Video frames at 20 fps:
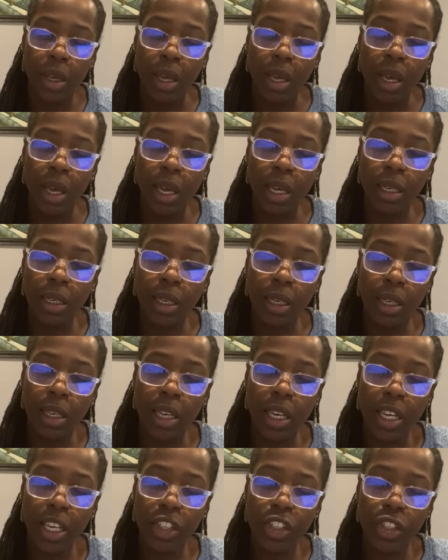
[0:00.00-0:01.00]
And
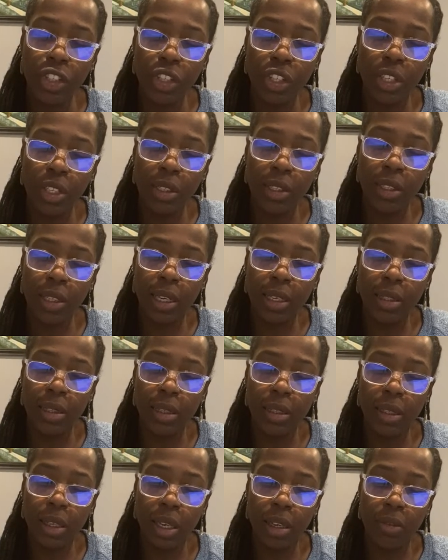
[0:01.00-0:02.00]
Achish said to
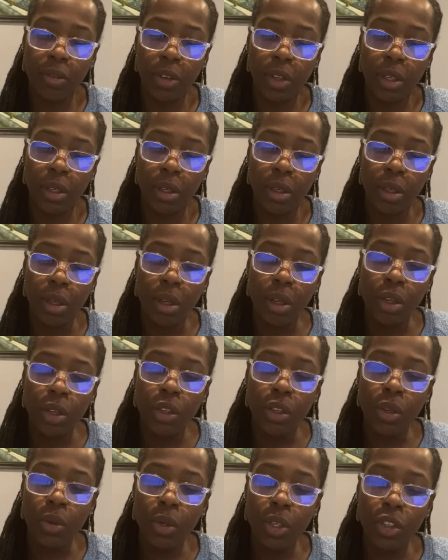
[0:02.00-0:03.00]
David,
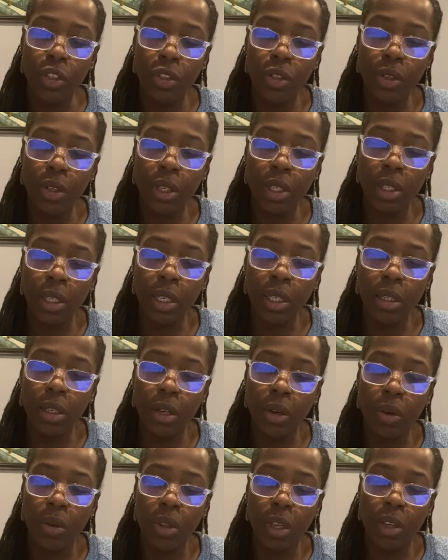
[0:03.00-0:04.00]
'You assuredly
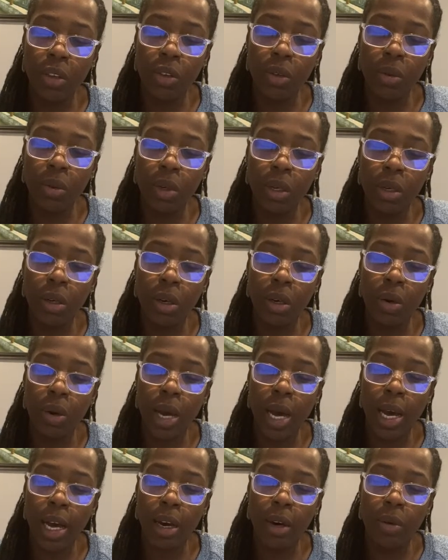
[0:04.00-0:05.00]
know that you will go
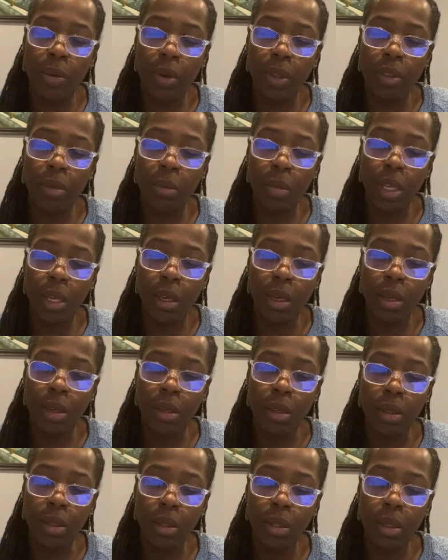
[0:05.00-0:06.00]
out with me
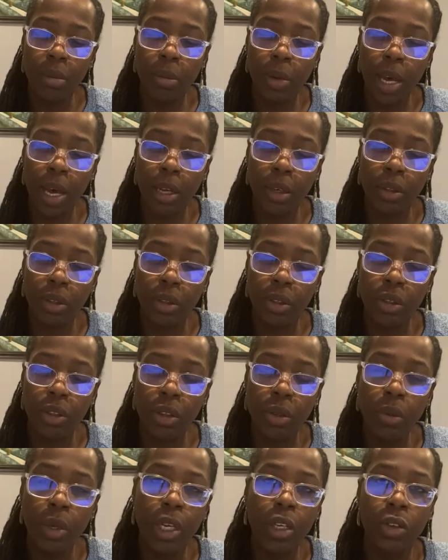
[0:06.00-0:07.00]
to battle,
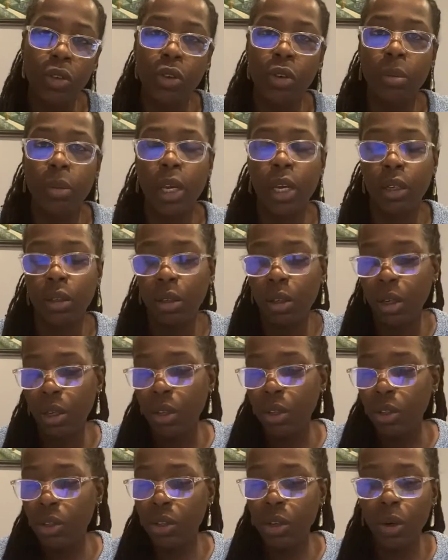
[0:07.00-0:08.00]
you and your men.'"
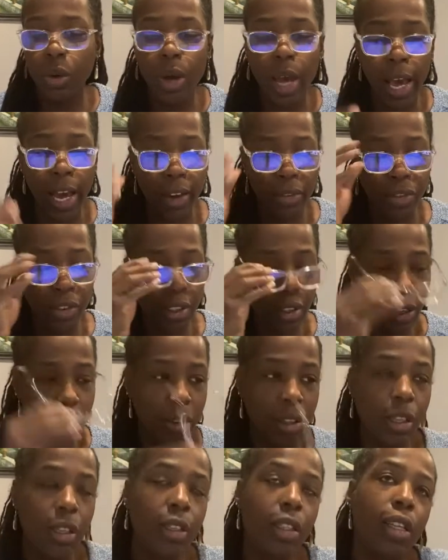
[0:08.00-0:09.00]
So after
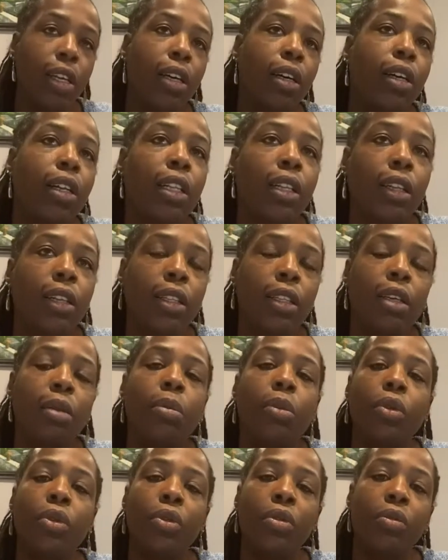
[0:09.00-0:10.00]
the
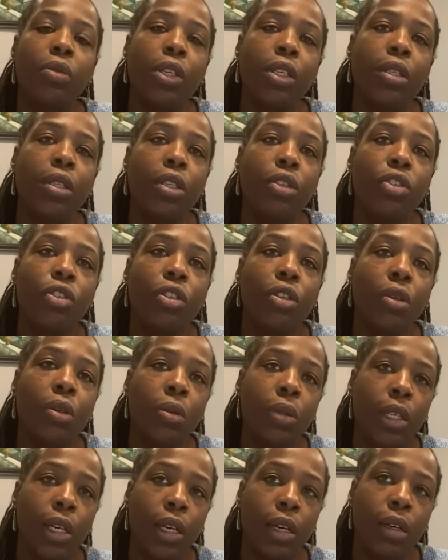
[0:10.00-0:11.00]
most recent
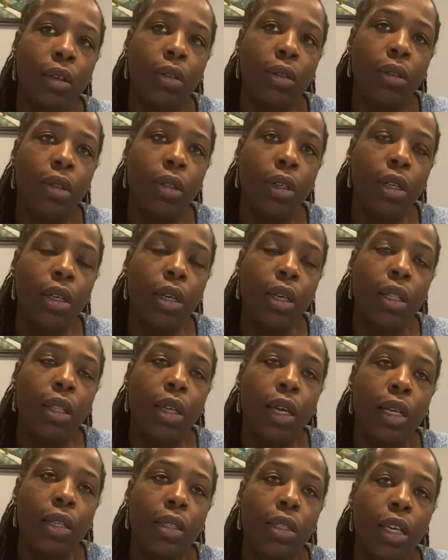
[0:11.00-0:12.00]
showdown
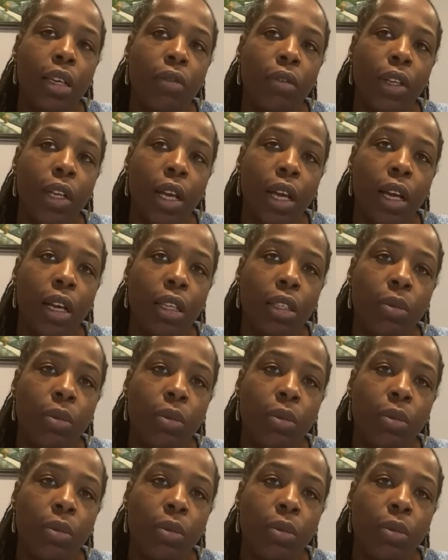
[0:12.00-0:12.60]
that David has